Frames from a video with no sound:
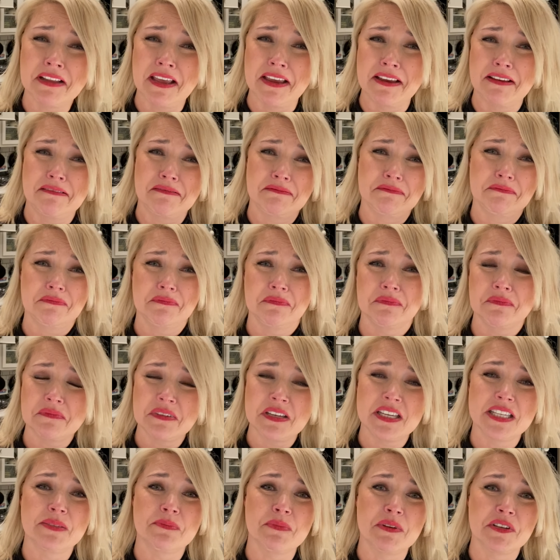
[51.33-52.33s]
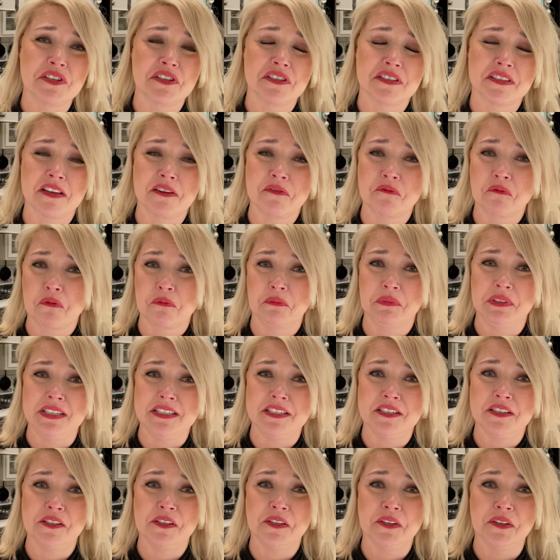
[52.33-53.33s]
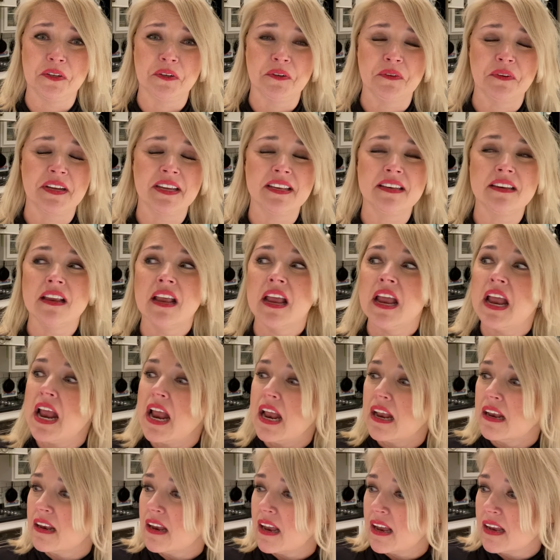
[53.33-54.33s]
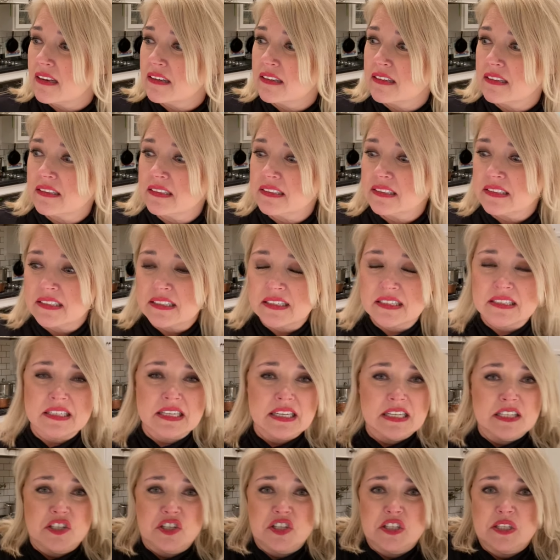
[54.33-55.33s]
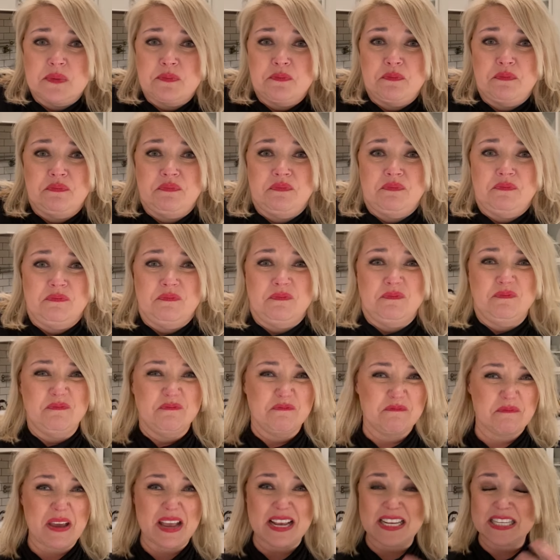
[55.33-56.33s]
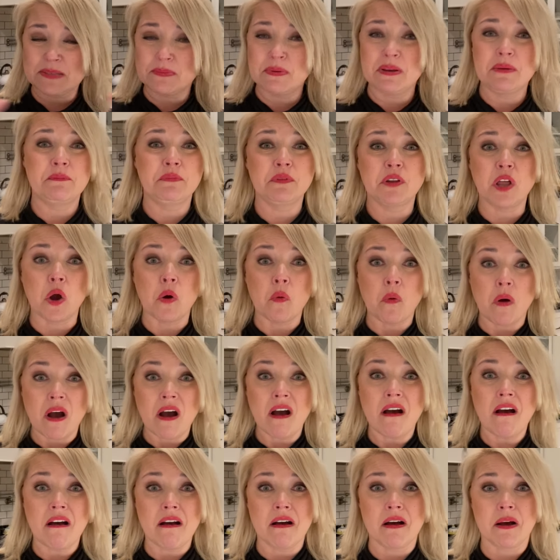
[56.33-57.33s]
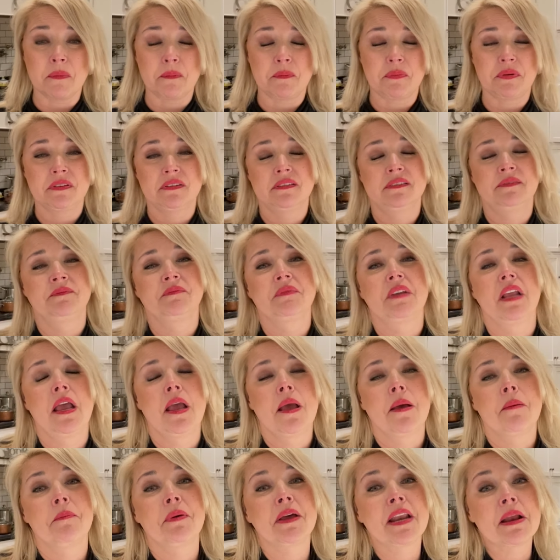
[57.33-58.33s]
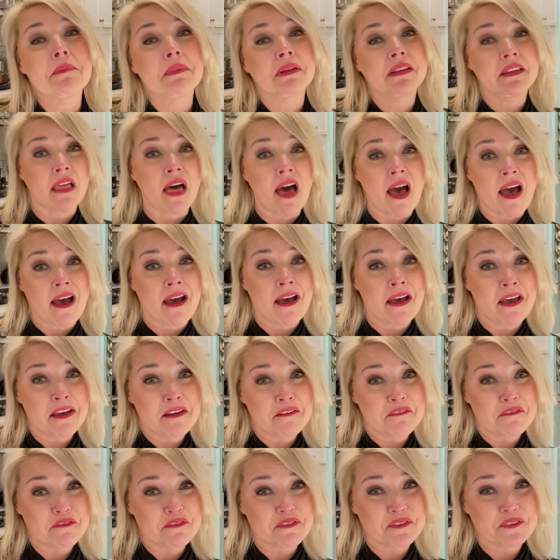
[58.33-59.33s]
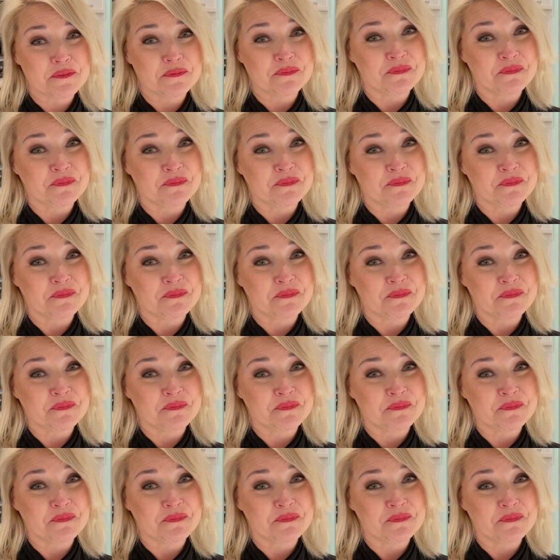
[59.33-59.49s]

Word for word: like as much as I normally do. And it just makes me blow up. But I'm alive